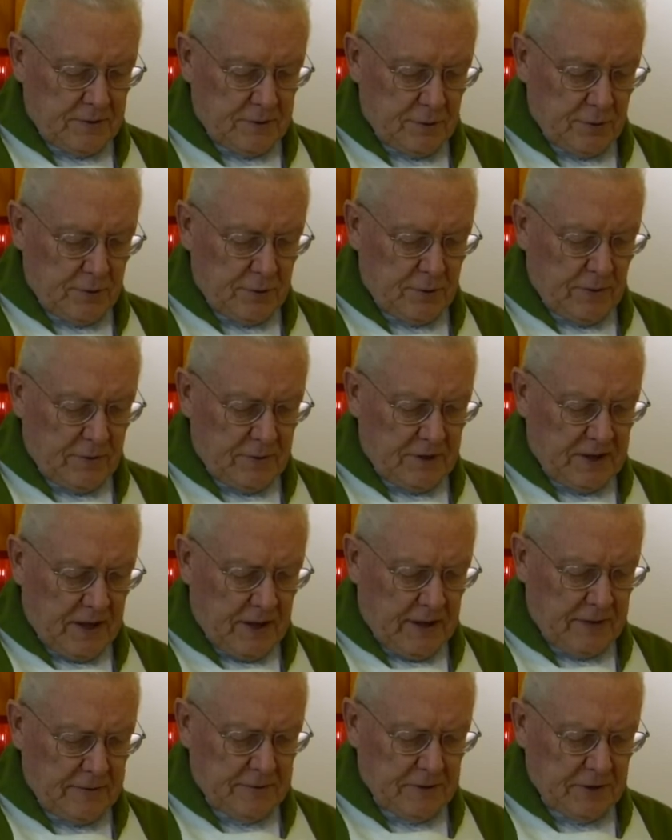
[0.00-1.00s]
you
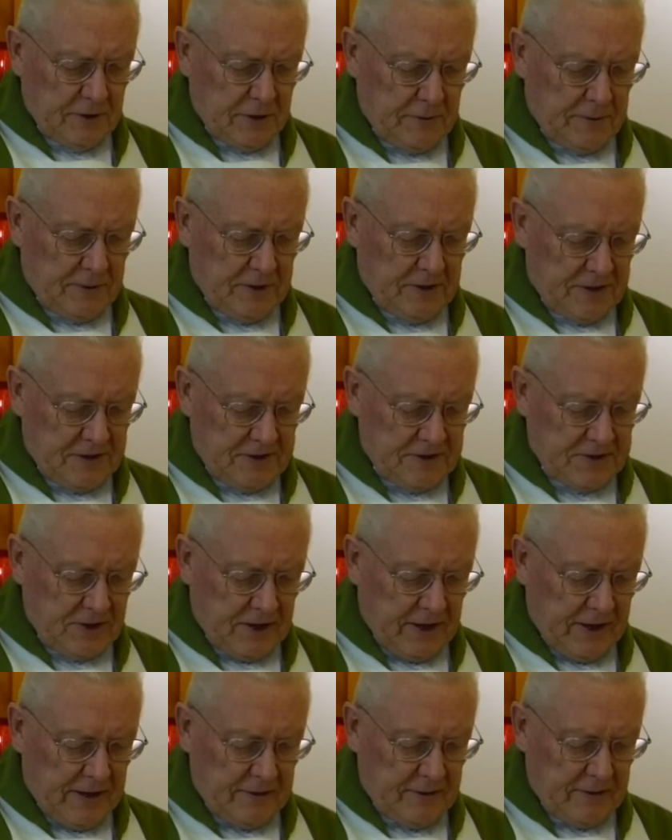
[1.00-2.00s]
now govern
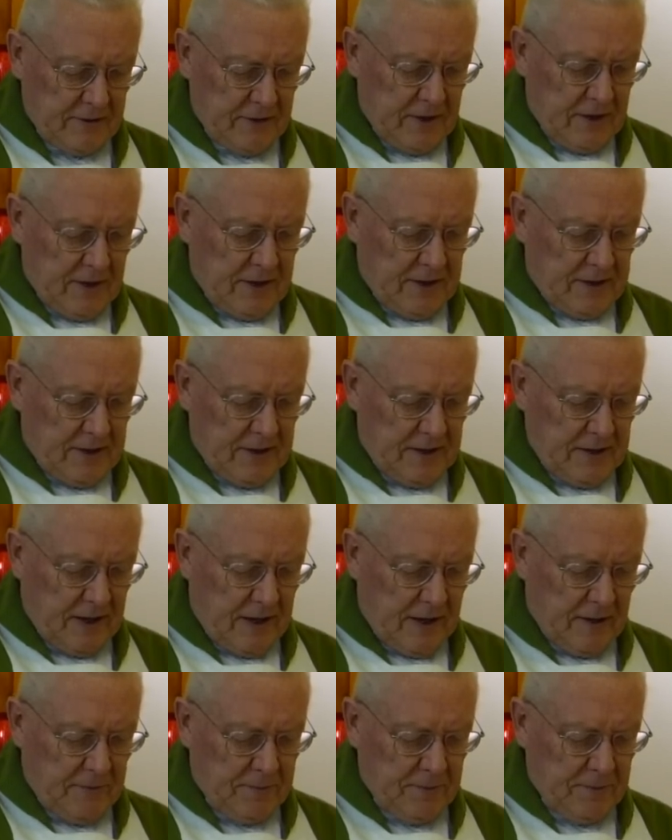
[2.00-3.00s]
Israel? Get
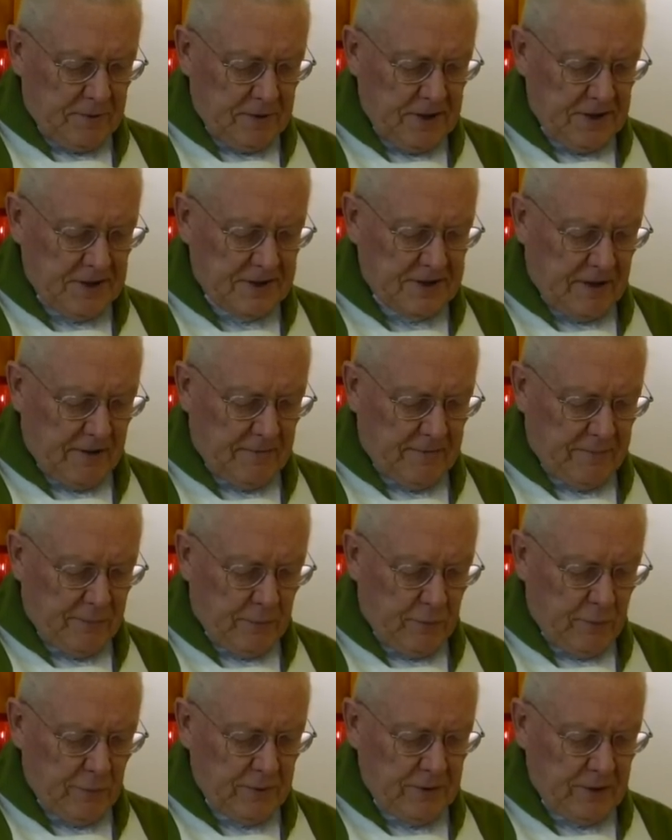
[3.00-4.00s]
up, eat some
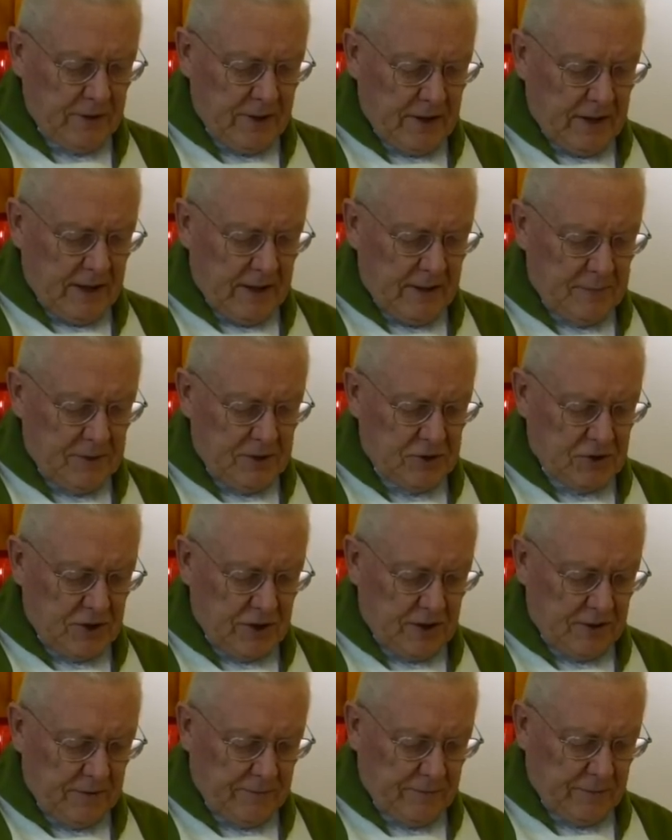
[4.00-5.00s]
food, and be
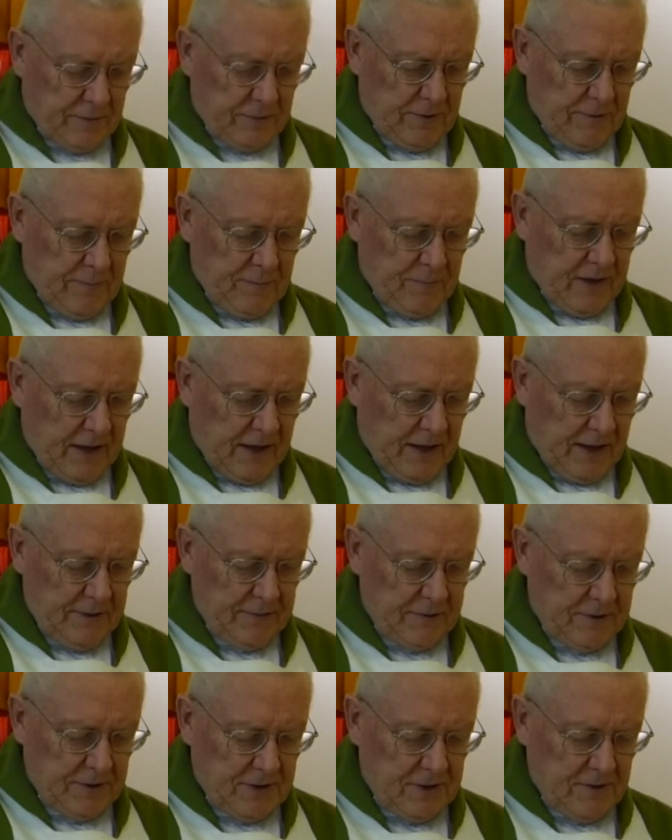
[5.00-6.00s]
cheerful. I
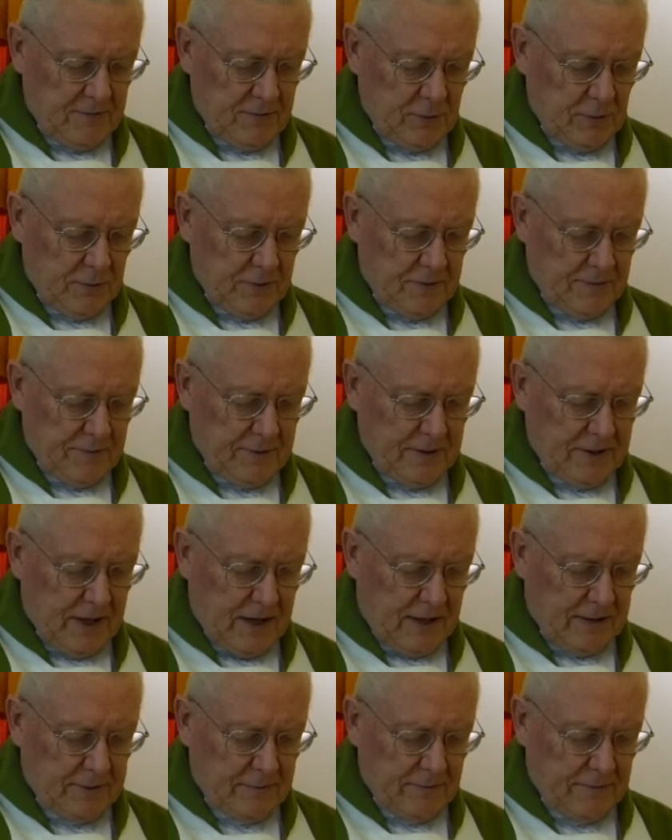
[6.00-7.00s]
will give you the
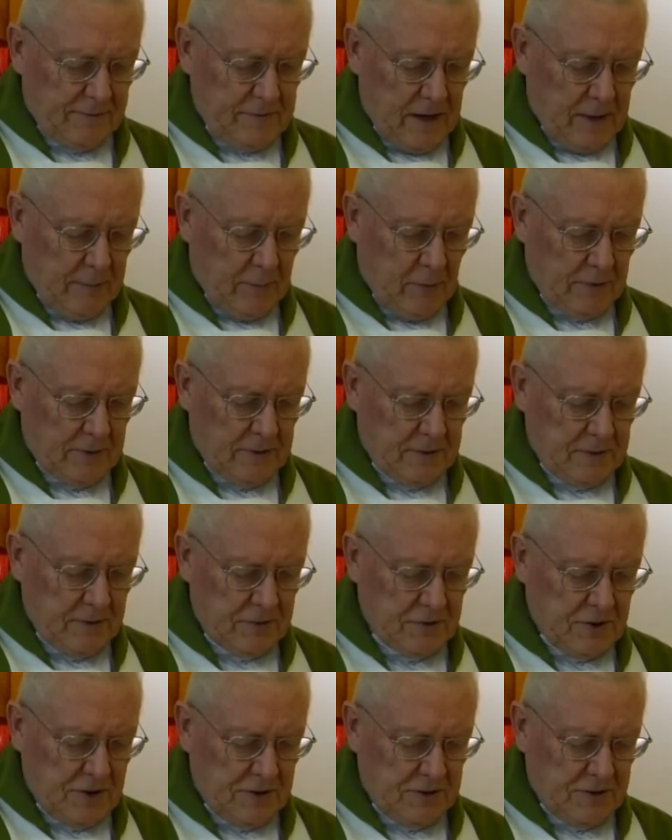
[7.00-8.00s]
vineyard of Naboth
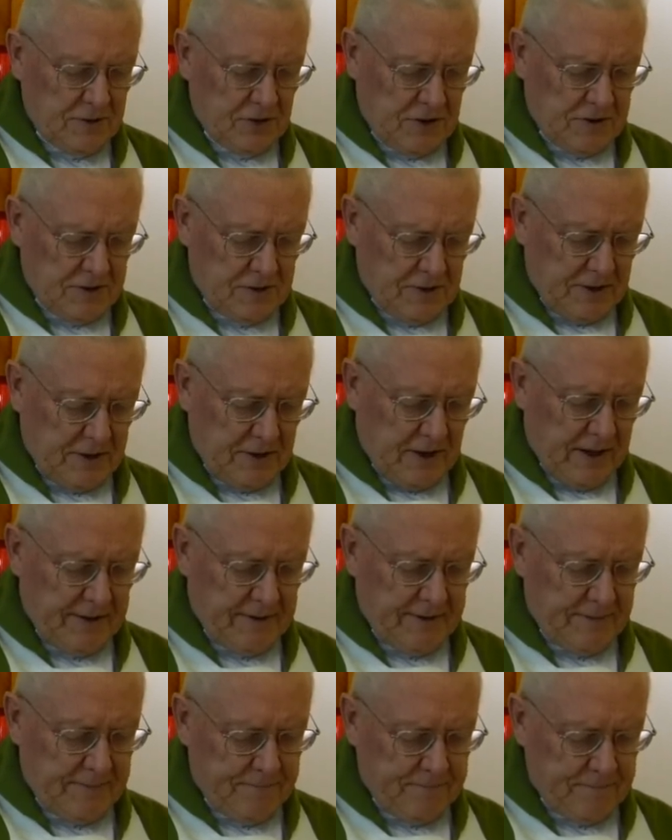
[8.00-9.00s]
the
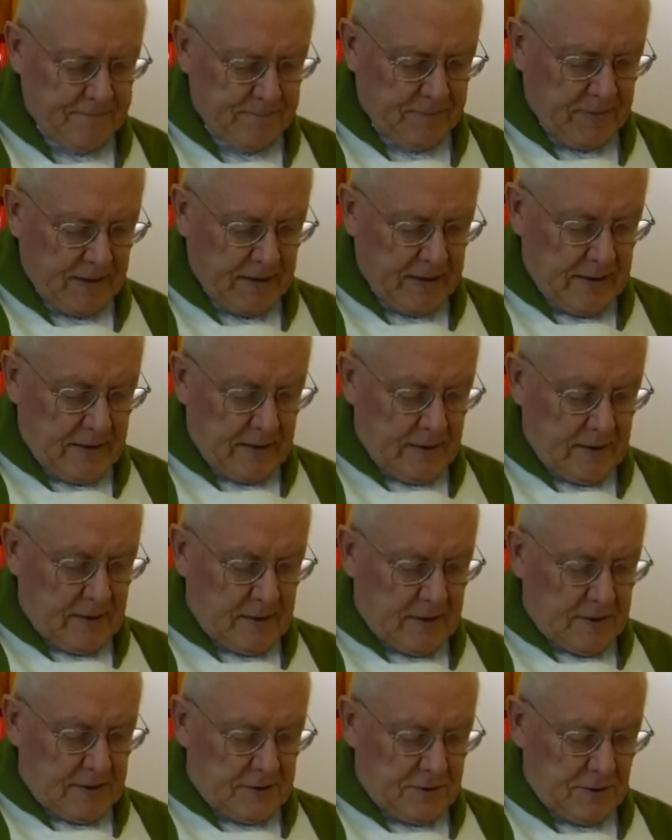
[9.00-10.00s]
Jezreelite."
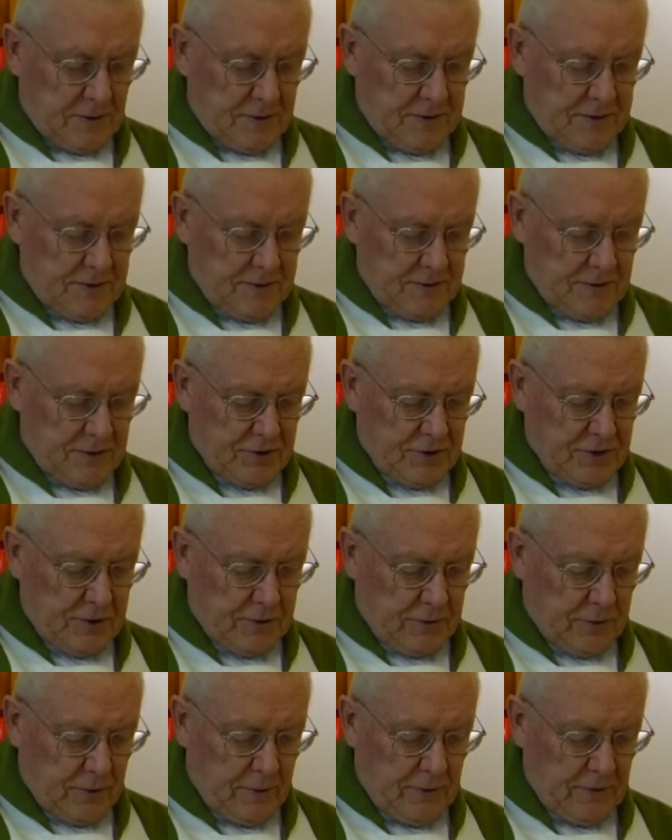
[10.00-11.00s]
So she
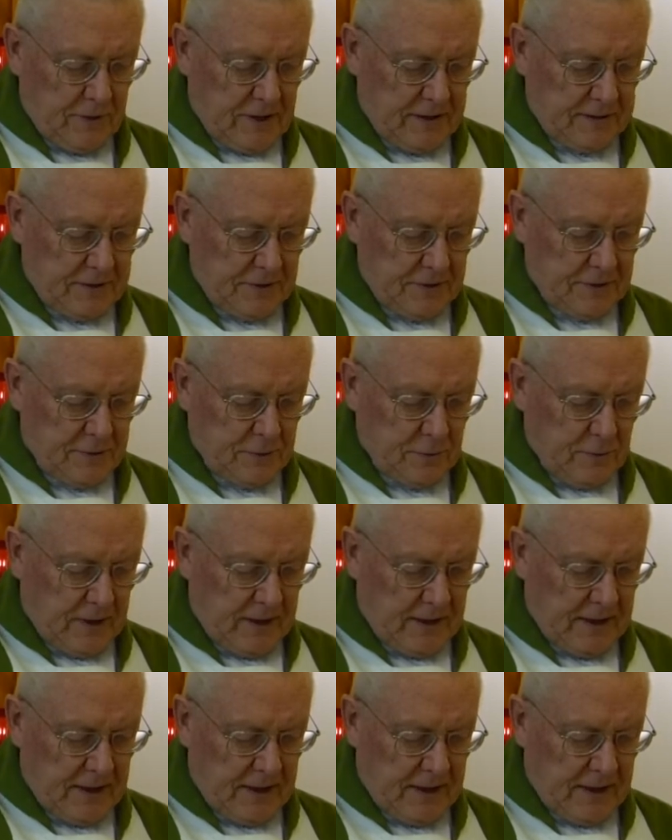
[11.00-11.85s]
wrote letters to